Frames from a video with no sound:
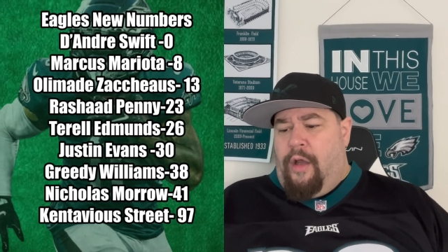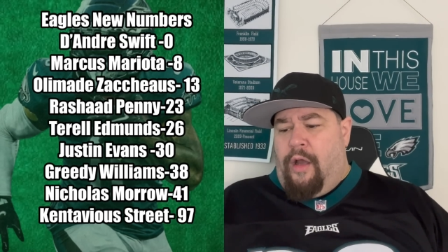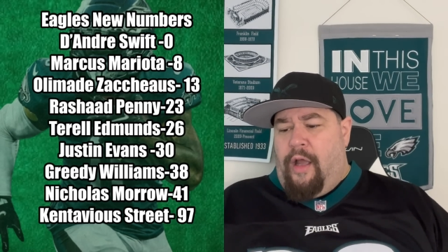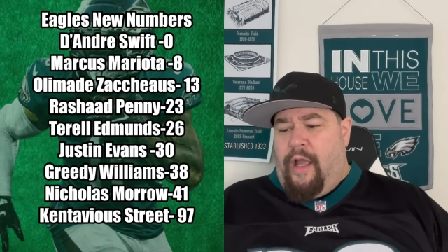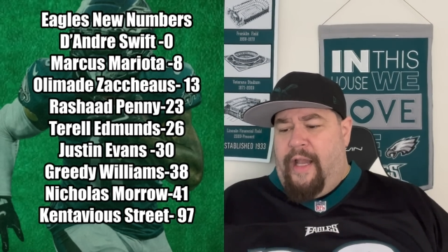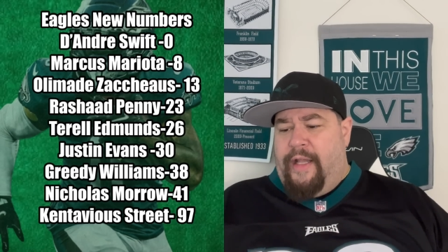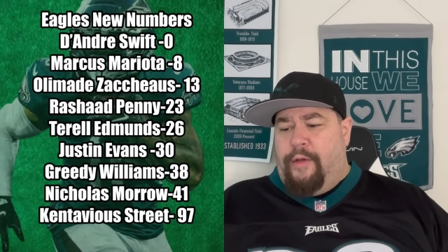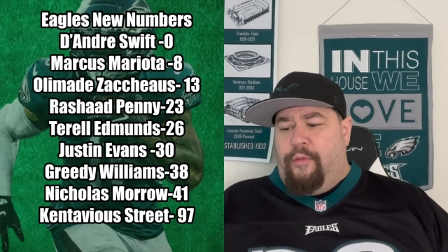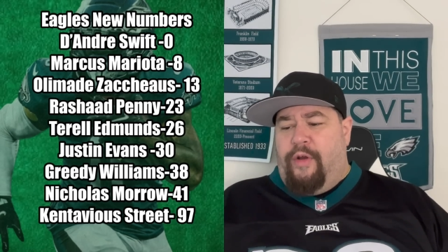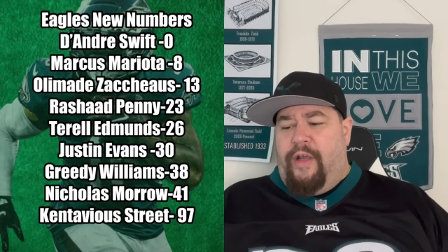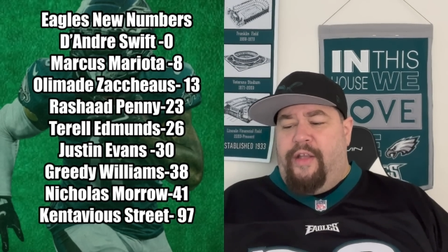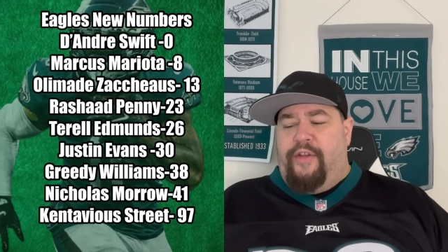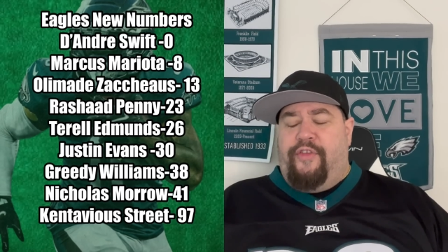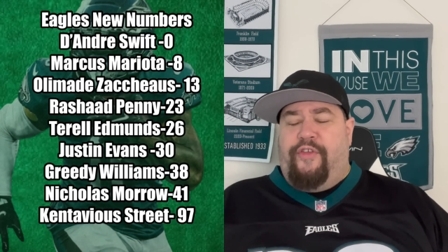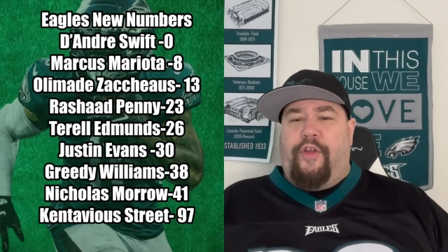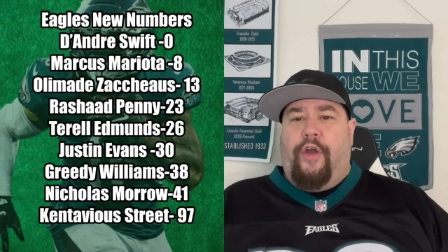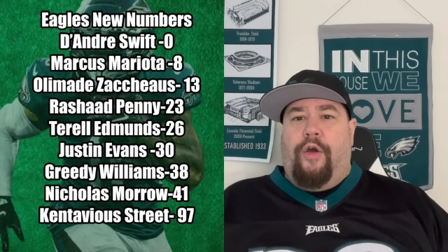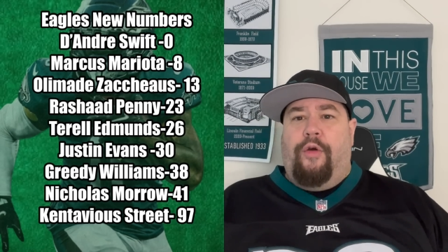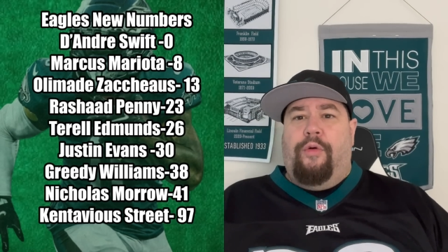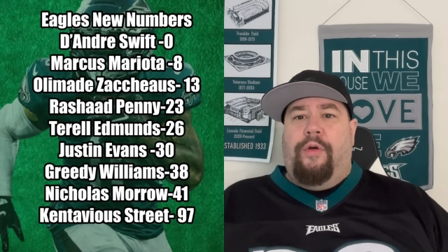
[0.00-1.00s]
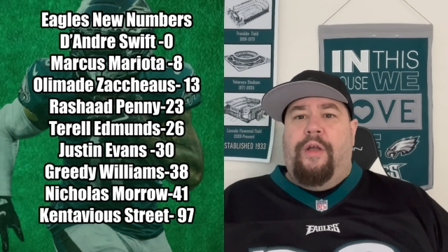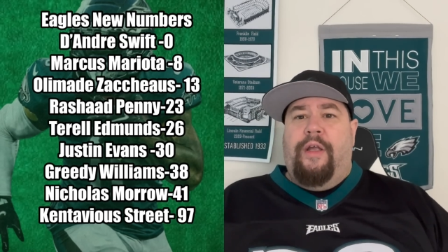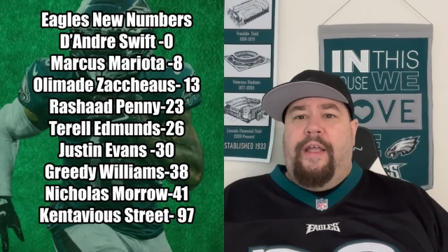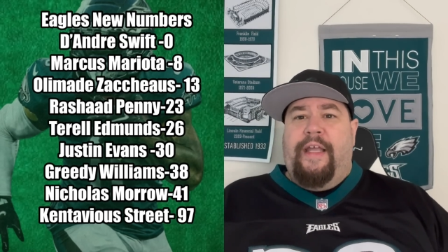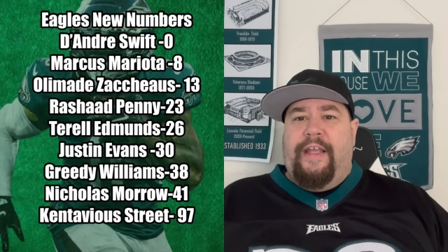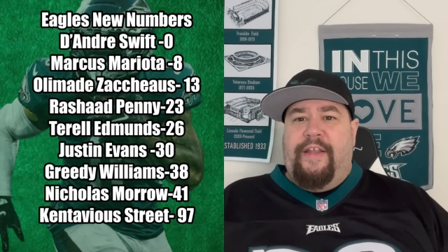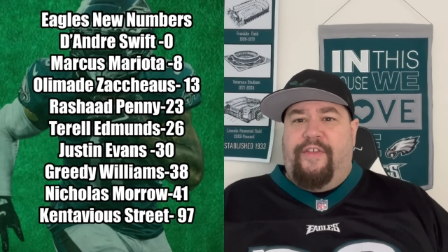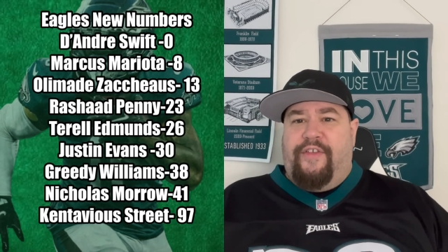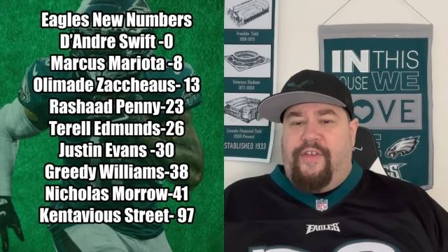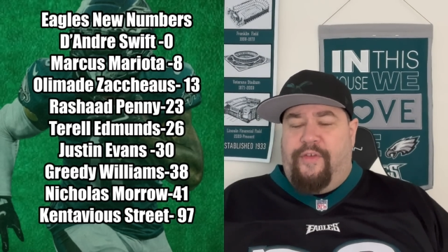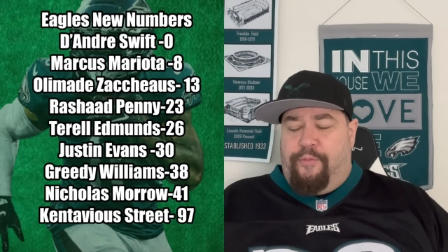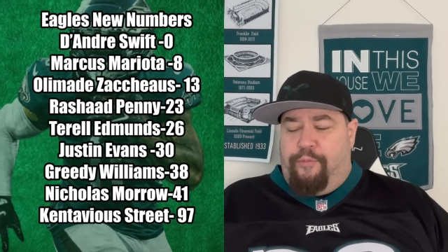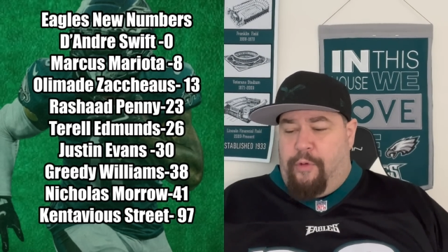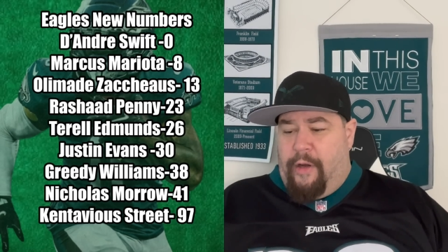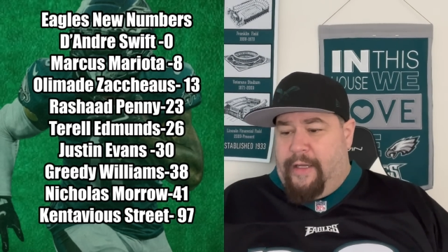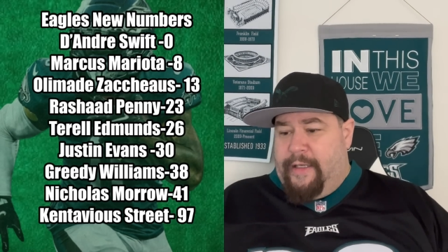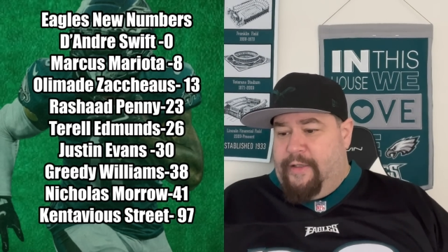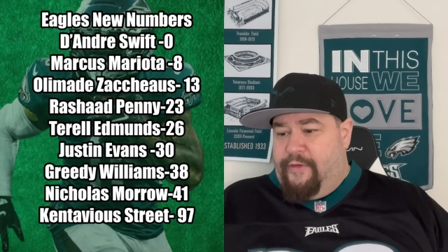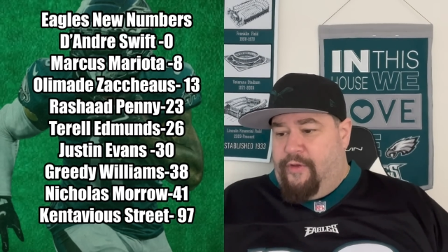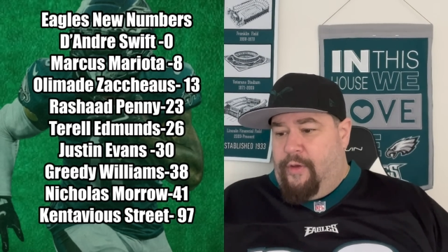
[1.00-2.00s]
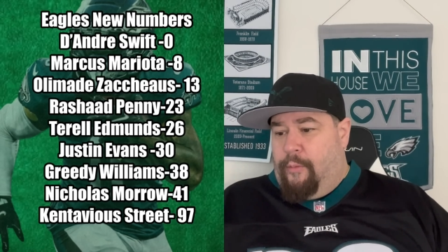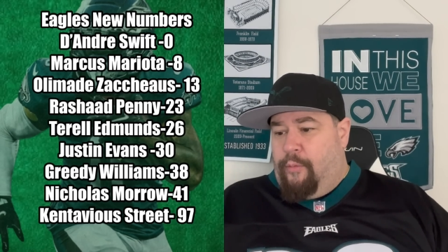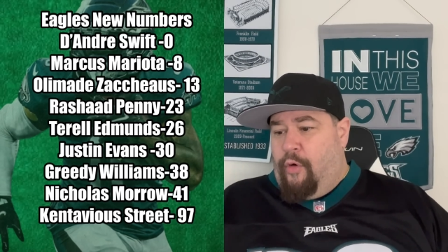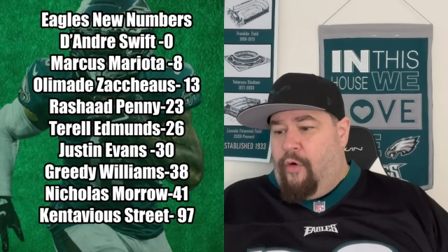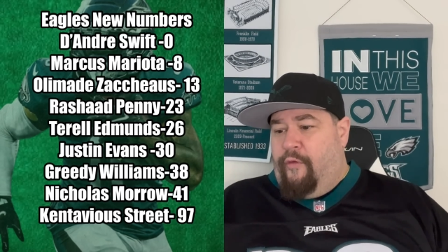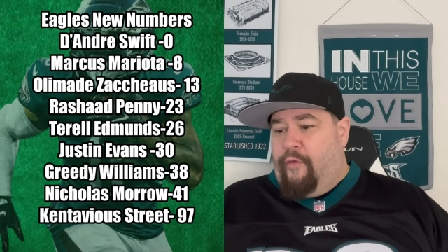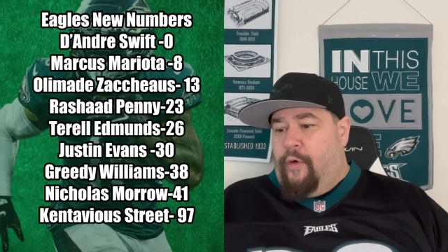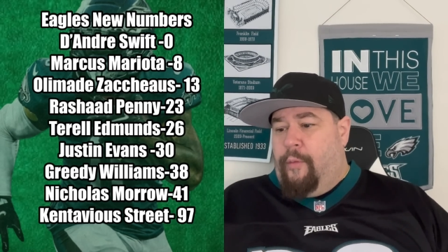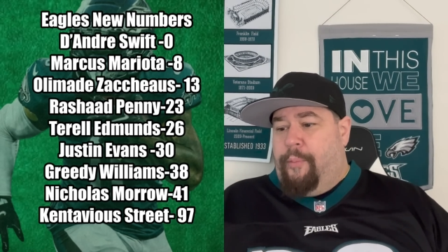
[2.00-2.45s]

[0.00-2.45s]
Anyway, so he's just bringing his number over.